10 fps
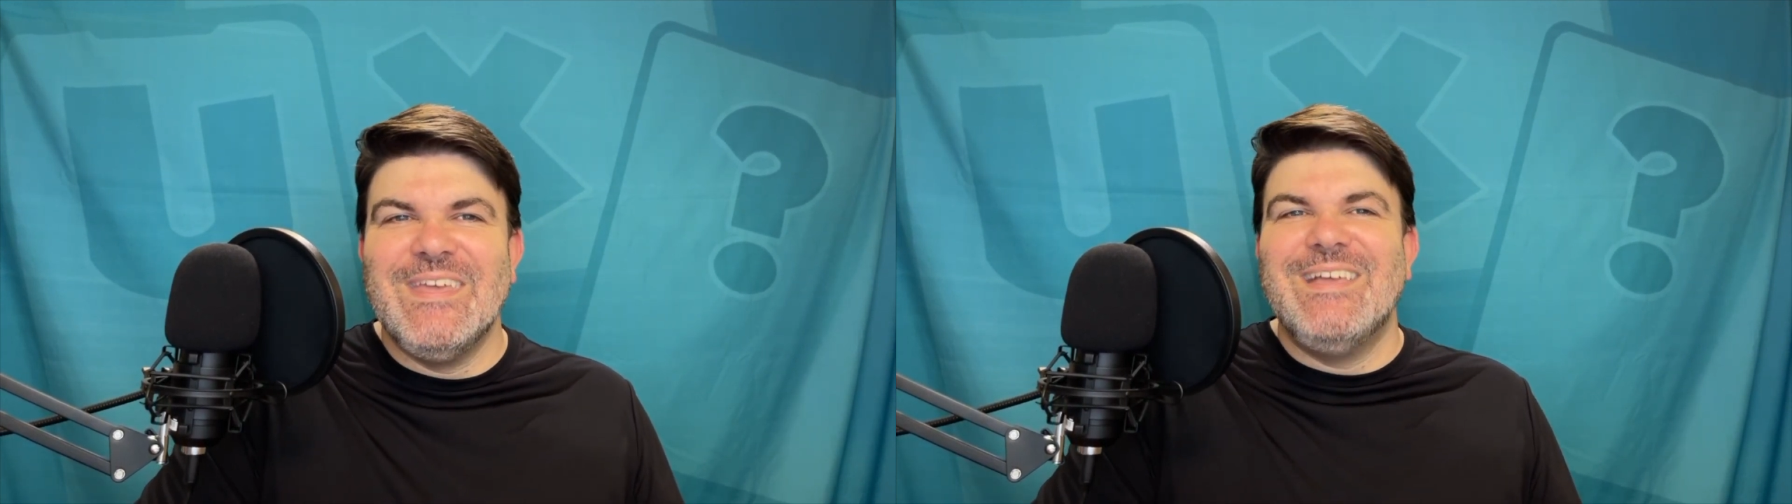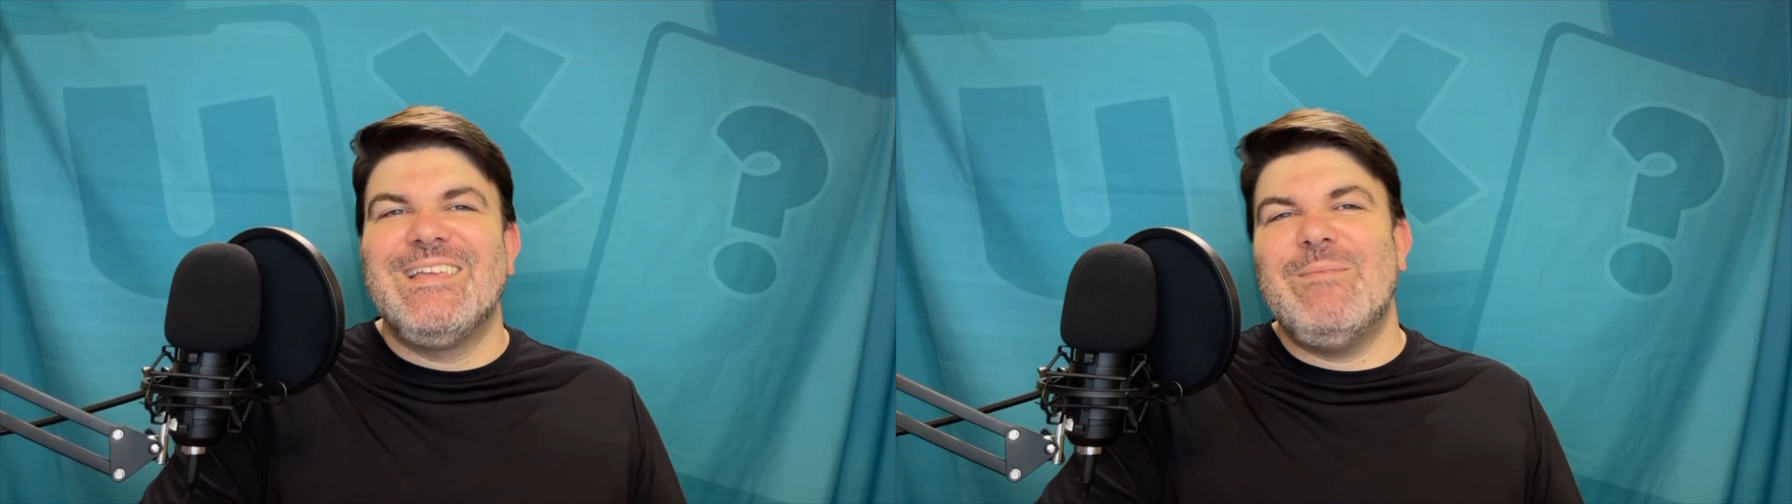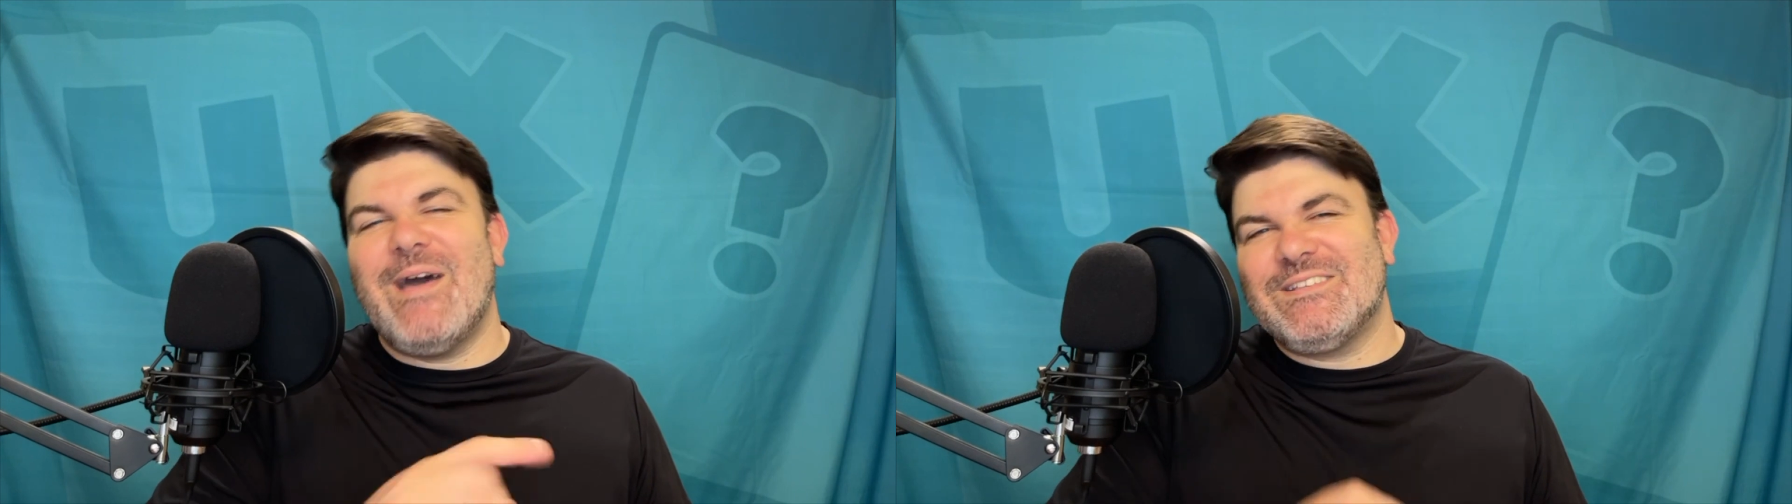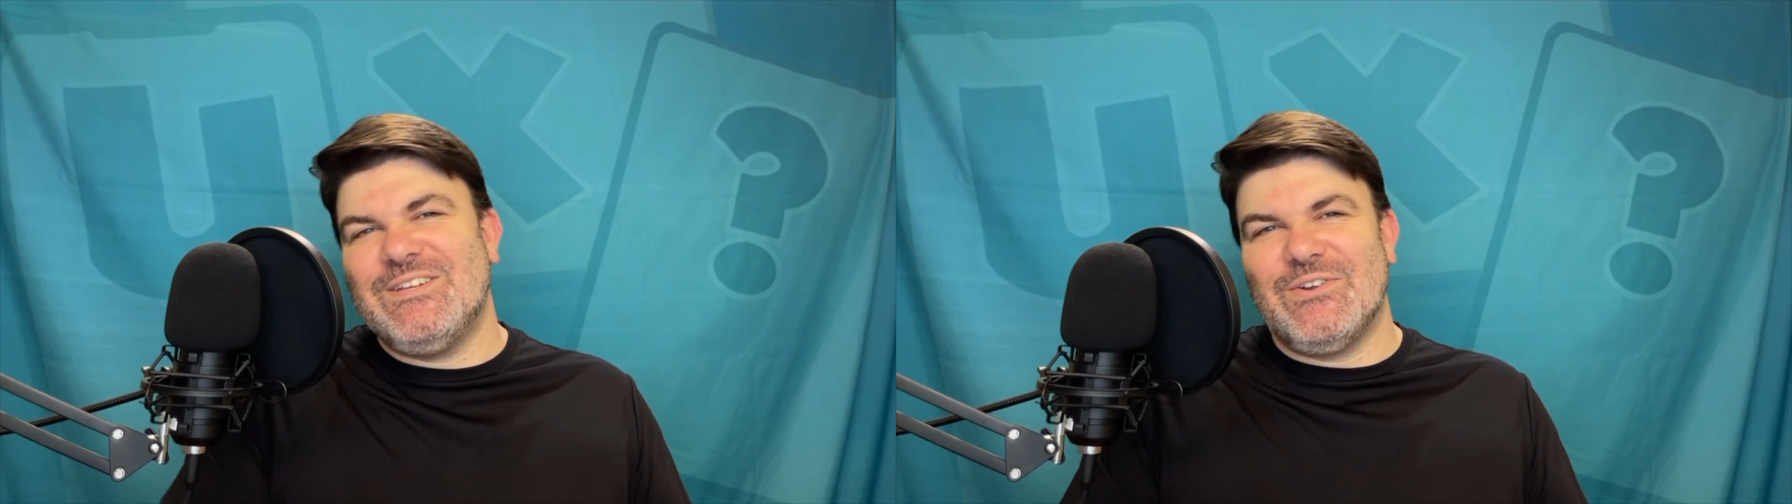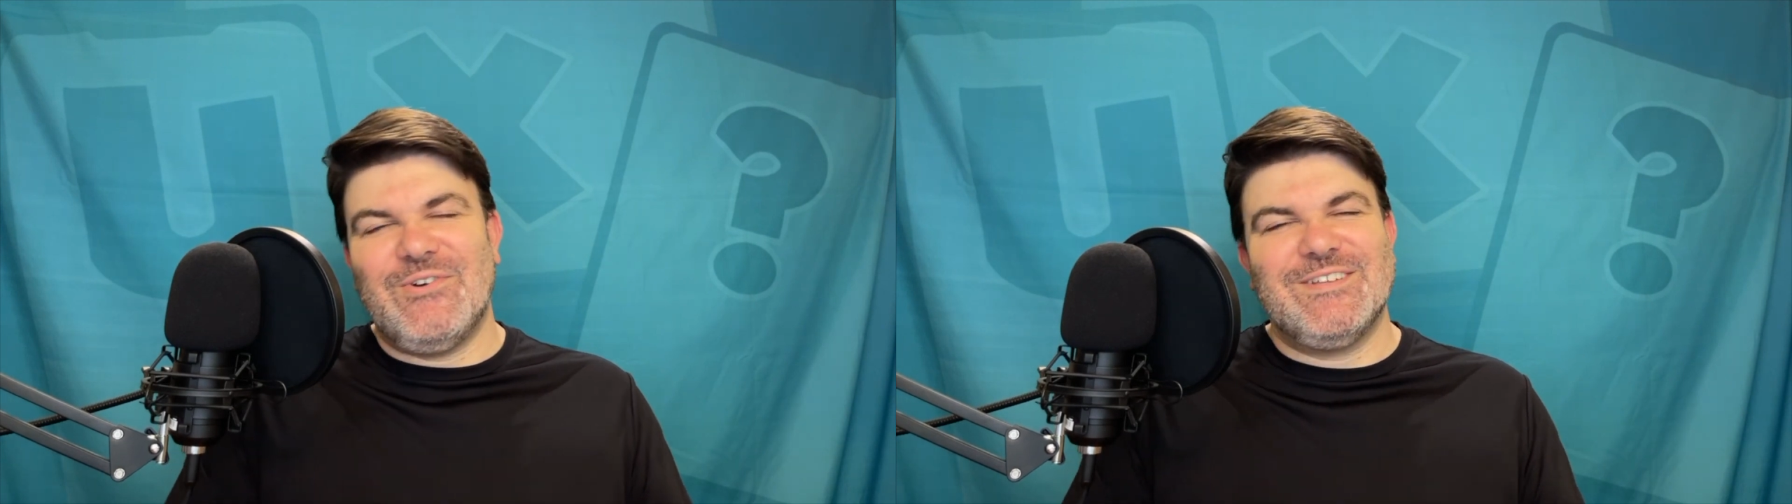Keep
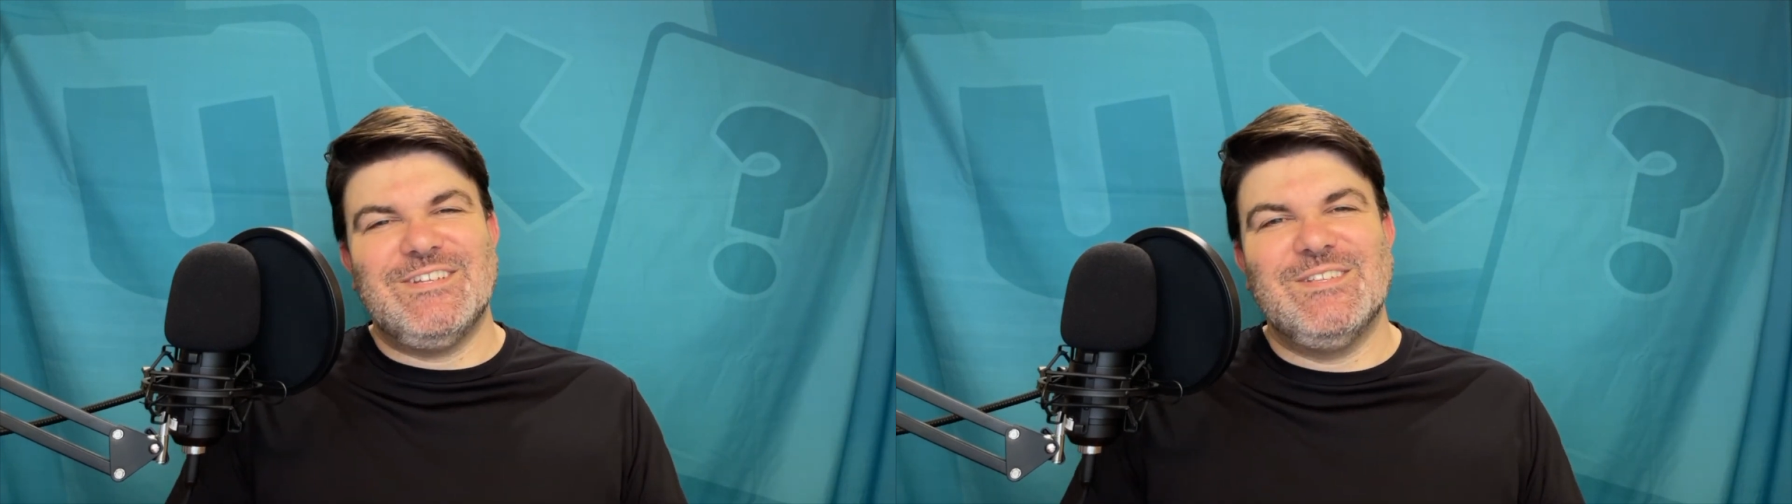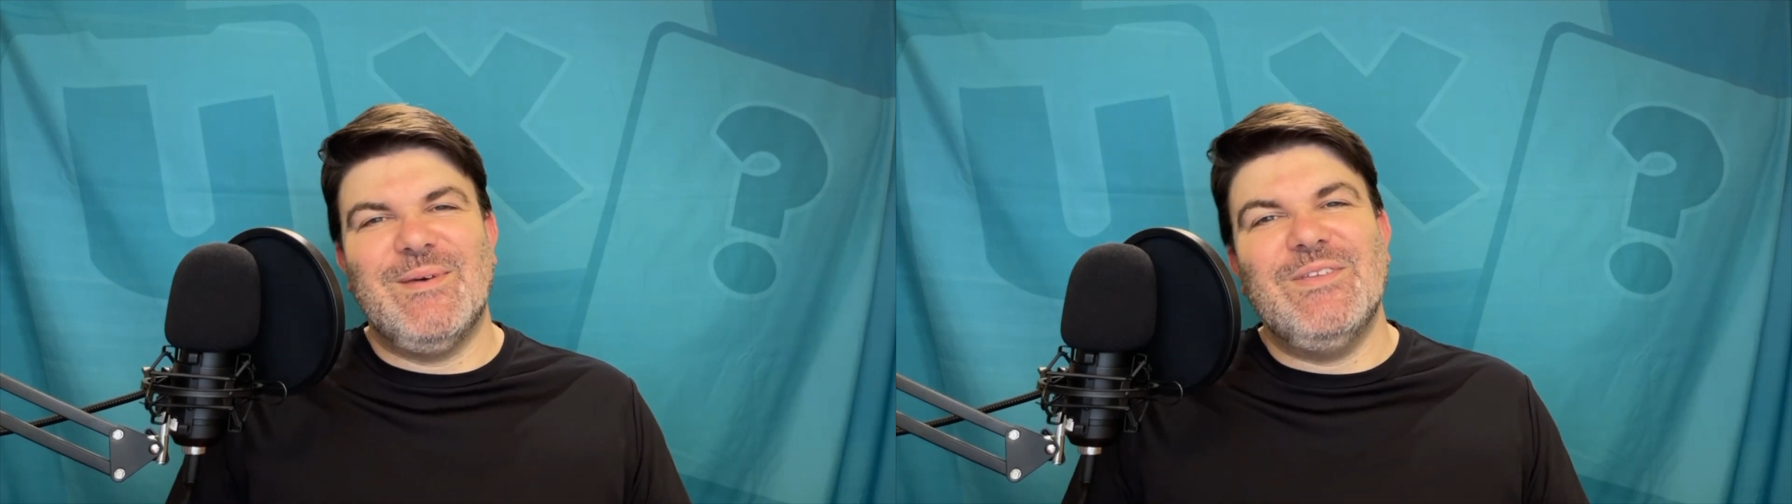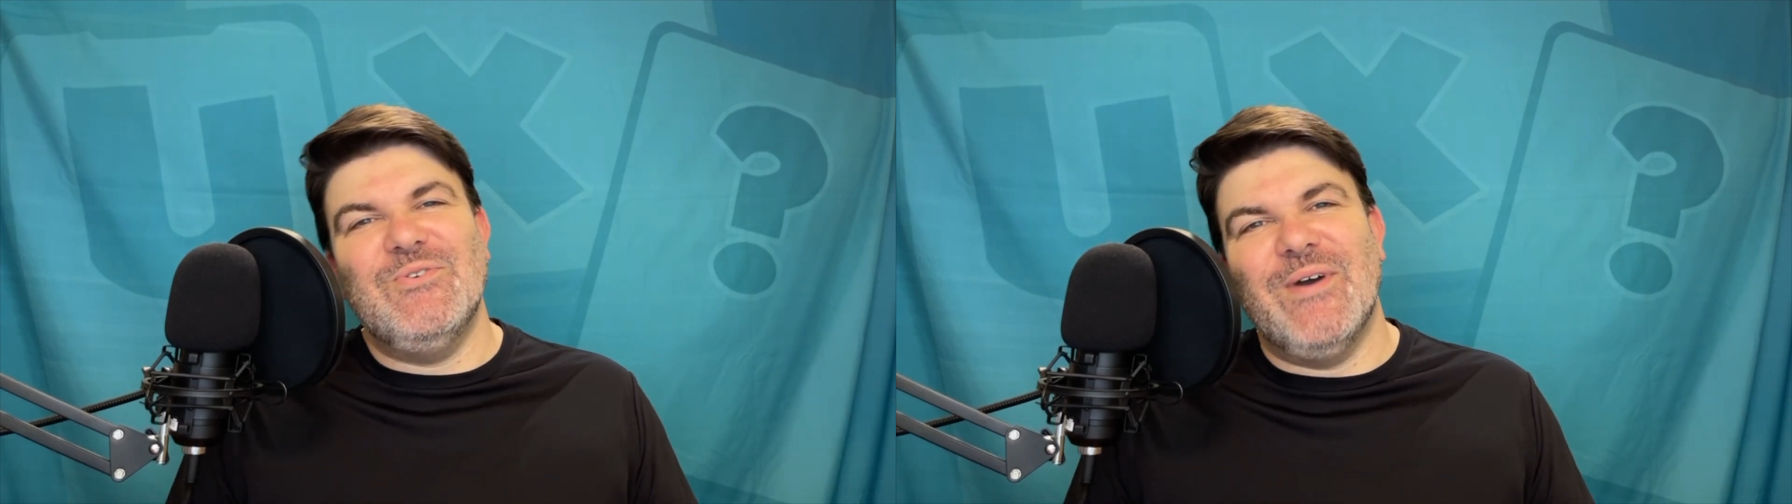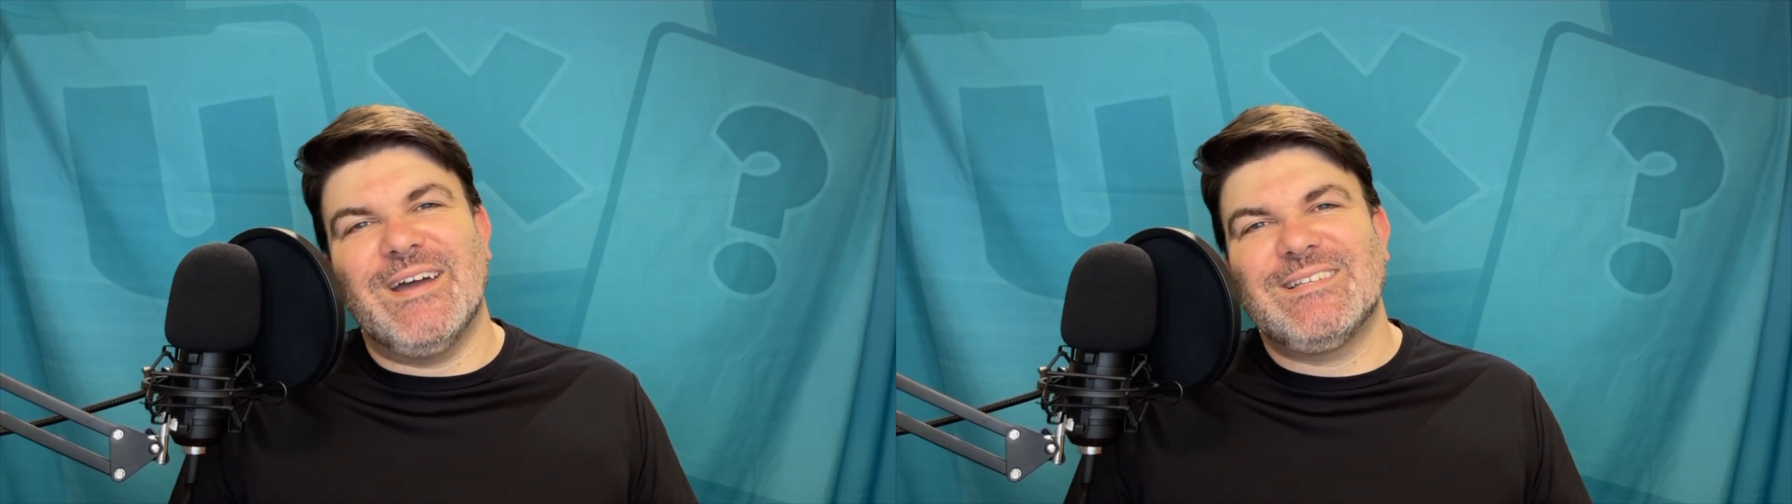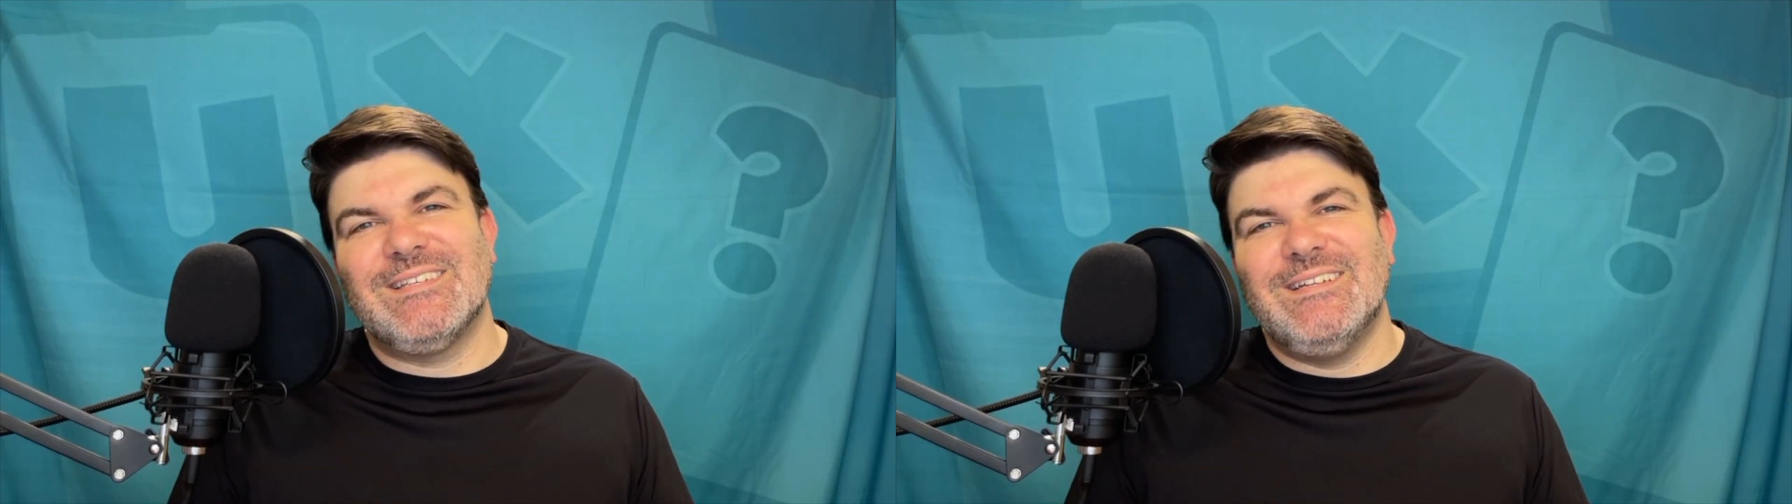asking your questions about
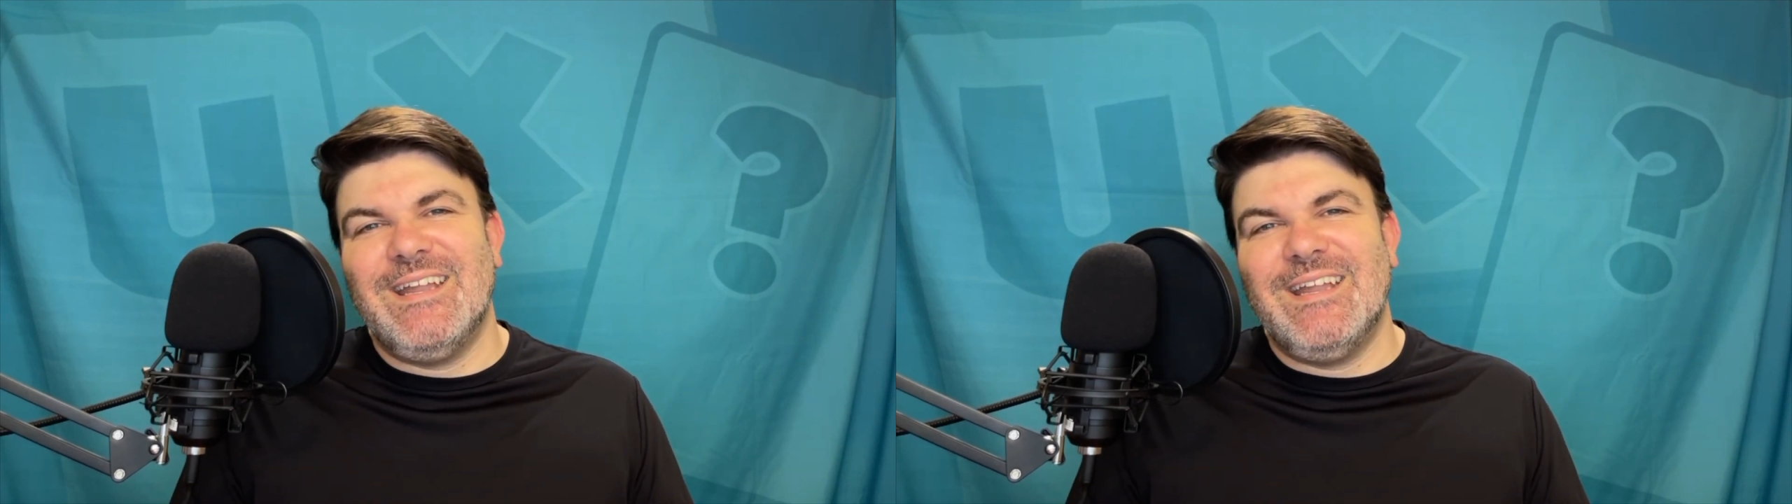UX.